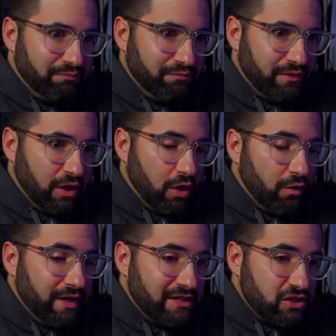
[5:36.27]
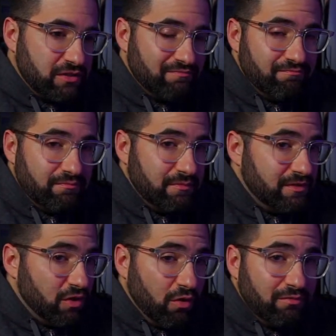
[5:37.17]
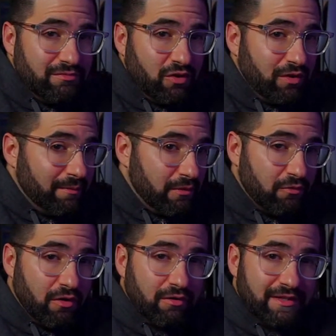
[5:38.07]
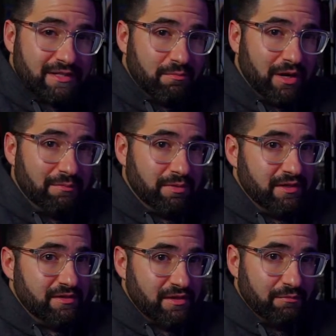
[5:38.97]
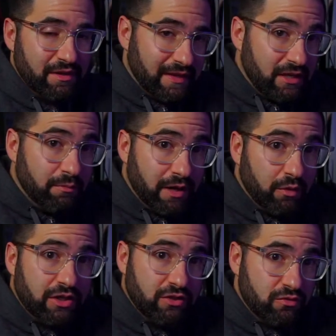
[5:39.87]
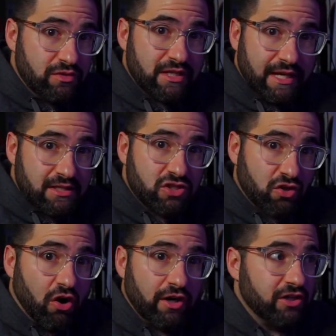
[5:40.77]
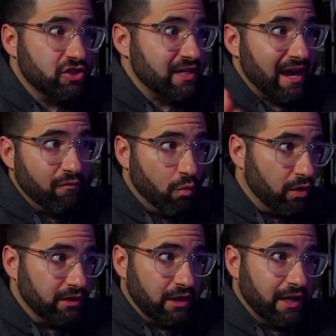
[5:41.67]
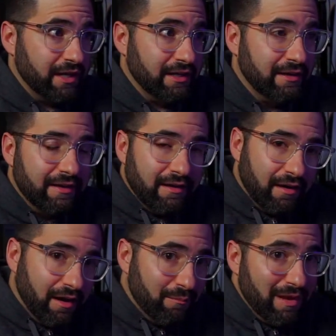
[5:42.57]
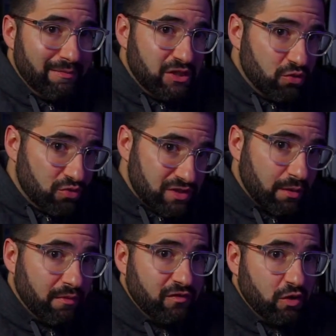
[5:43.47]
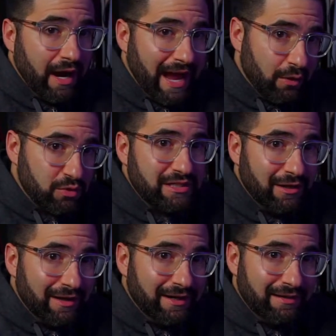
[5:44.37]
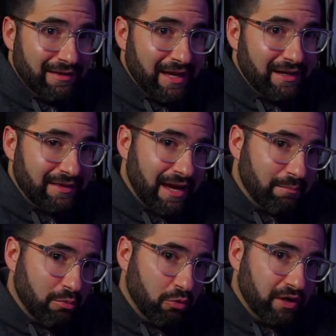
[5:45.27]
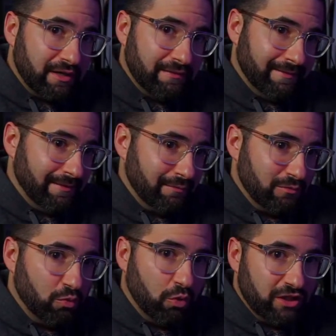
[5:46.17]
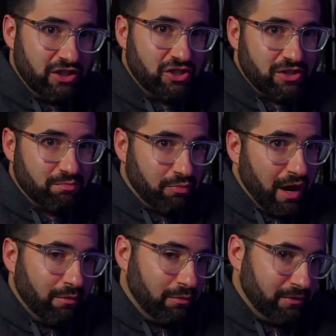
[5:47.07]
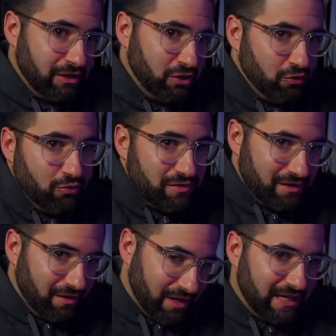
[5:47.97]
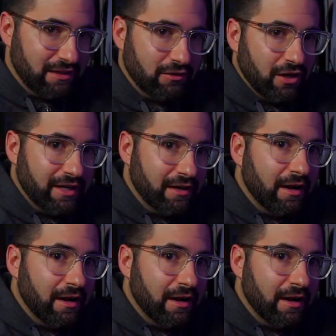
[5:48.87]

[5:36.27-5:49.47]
you know, don't get me wrong, this might be something that you might want to use to get started. Just have one light, maybe use some of your house lighting. Then at that point, you wouldn't just probably use a key light,